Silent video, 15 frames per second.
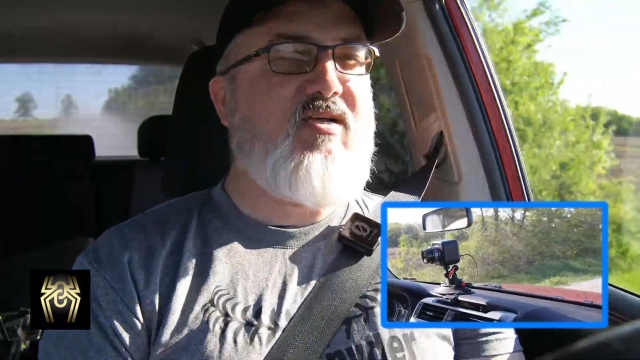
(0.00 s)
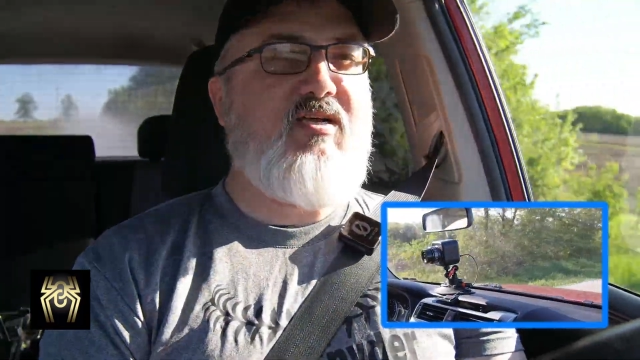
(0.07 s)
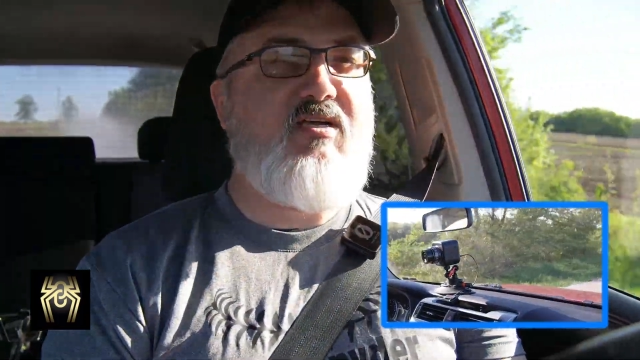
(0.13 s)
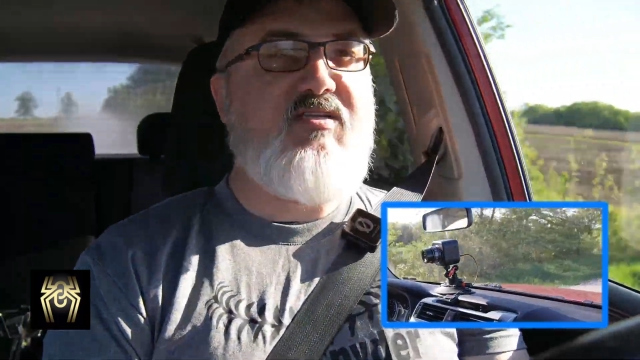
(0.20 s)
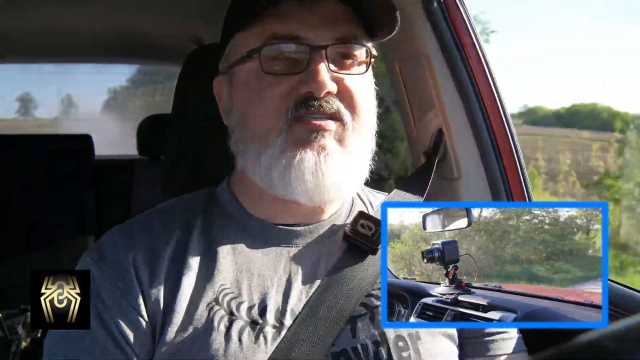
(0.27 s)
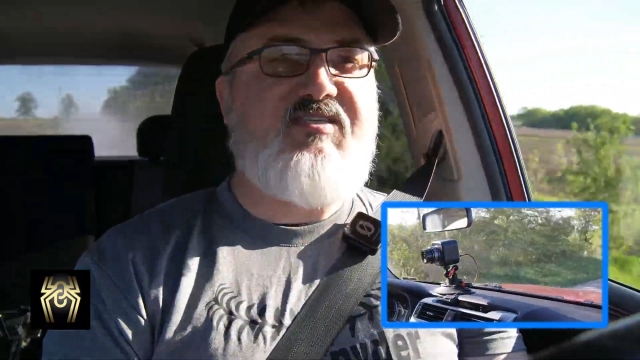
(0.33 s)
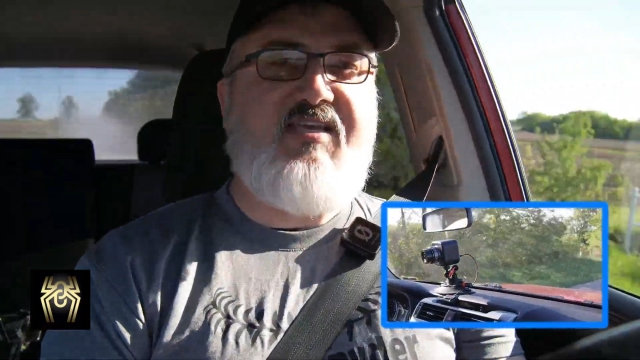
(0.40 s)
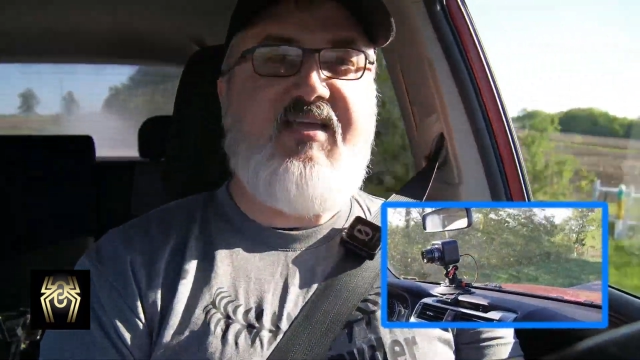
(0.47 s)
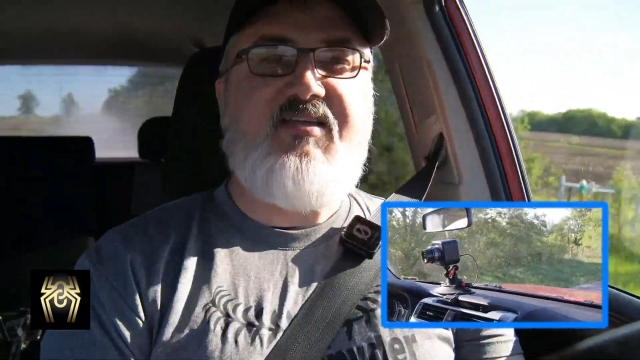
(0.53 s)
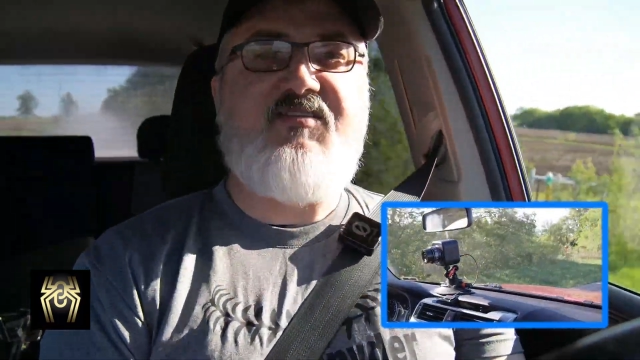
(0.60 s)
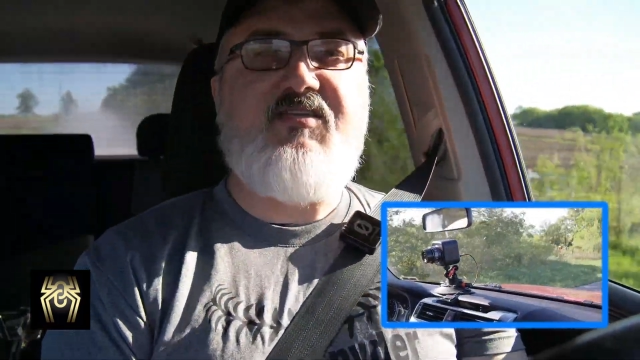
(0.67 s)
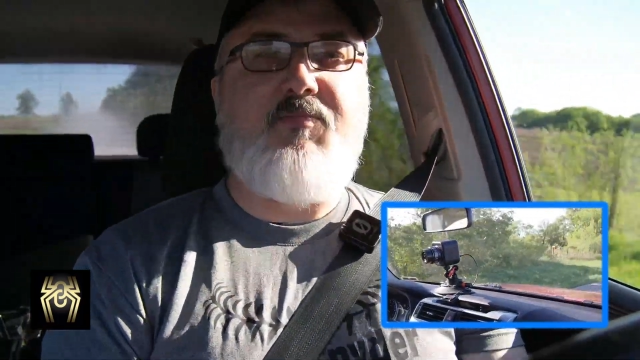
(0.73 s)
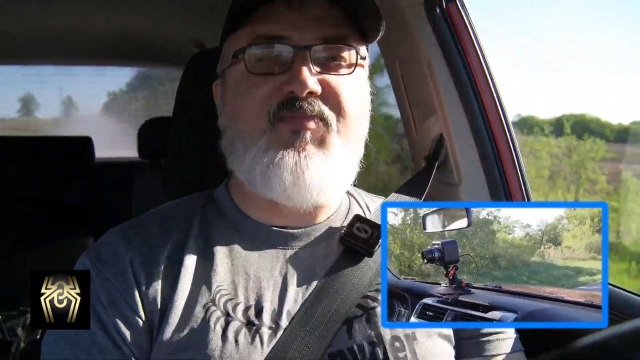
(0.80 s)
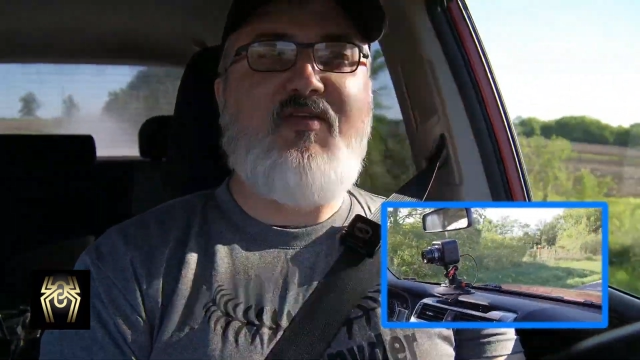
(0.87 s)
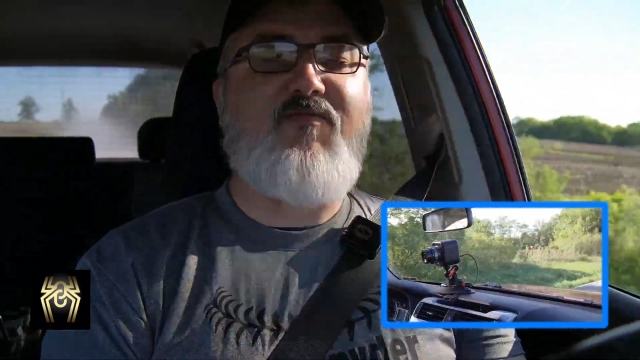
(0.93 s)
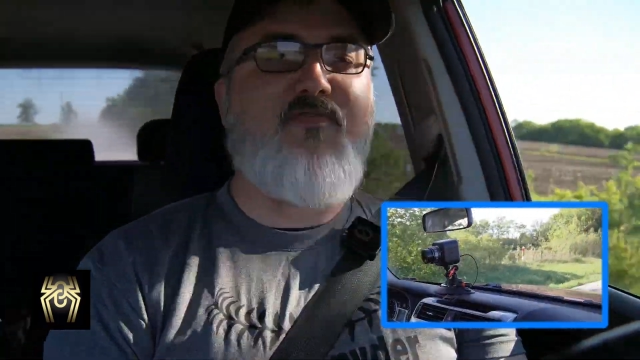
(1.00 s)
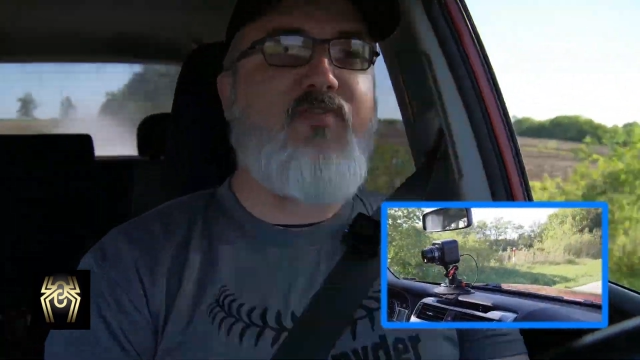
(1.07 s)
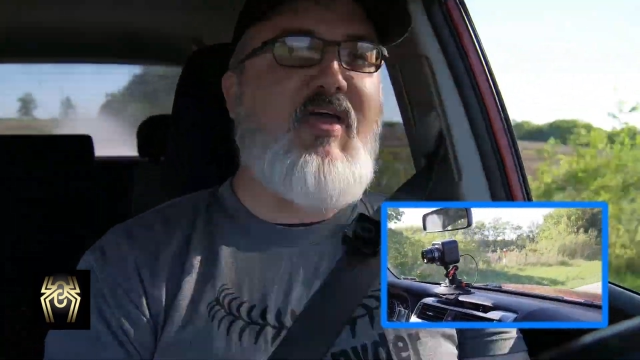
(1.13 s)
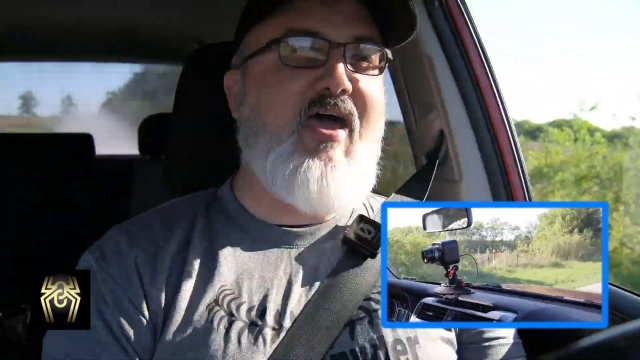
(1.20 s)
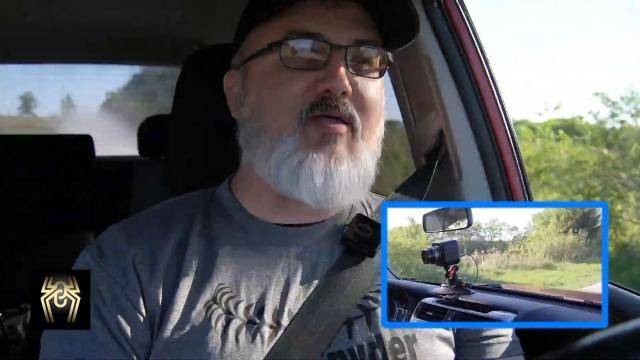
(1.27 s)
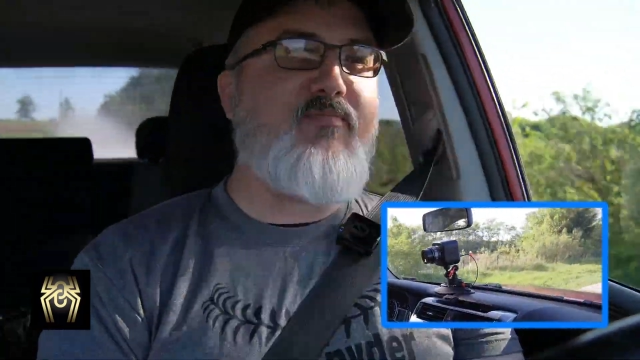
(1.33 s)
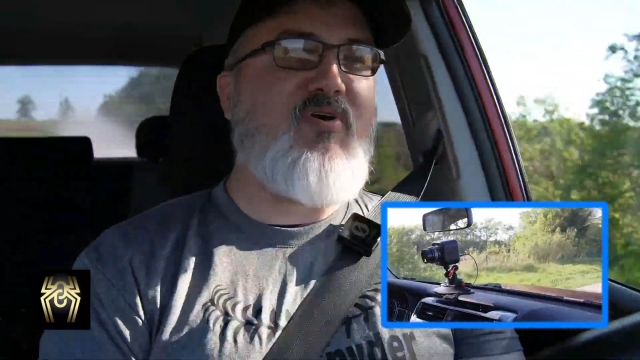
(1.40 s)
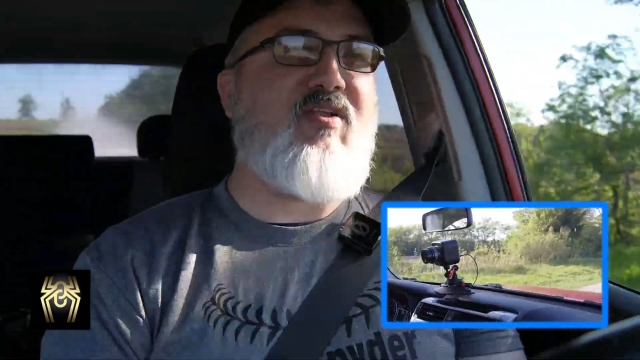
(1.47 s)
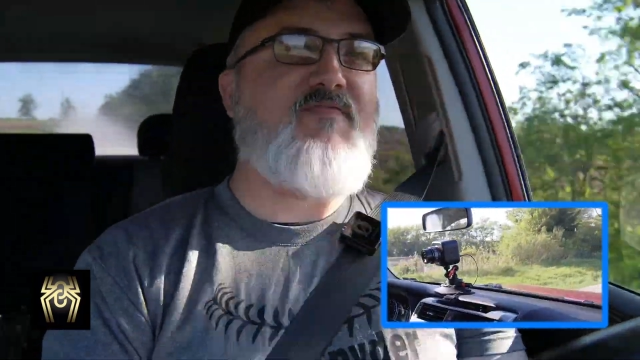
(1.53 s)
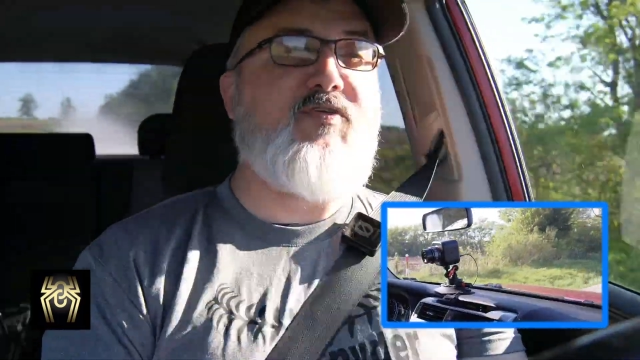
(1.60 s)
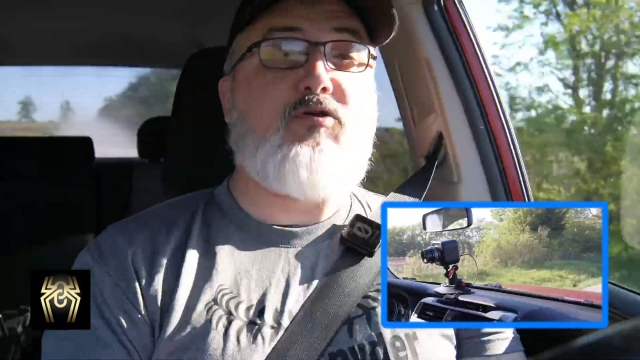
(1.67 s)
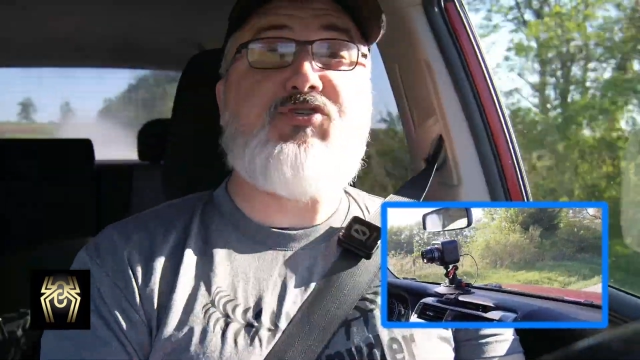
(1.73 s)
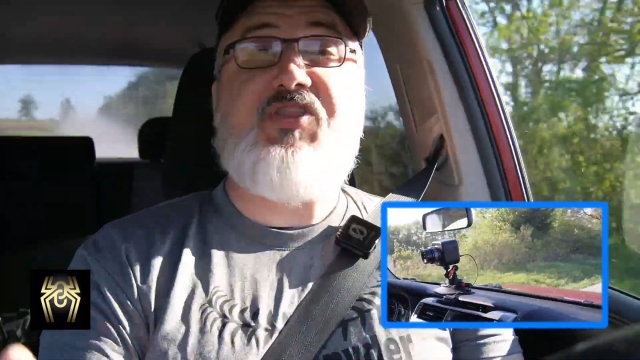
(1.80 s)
seeking something for that. But if there's